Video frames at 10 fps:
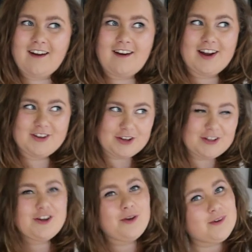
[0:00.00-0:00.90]
I know
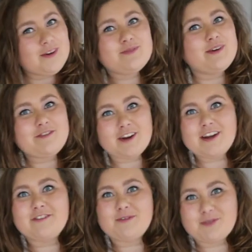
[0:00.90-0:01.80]
The Notebook's my
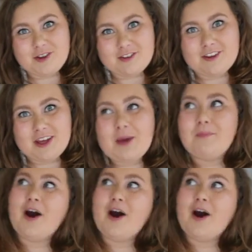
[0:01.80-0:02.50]
favourite movie,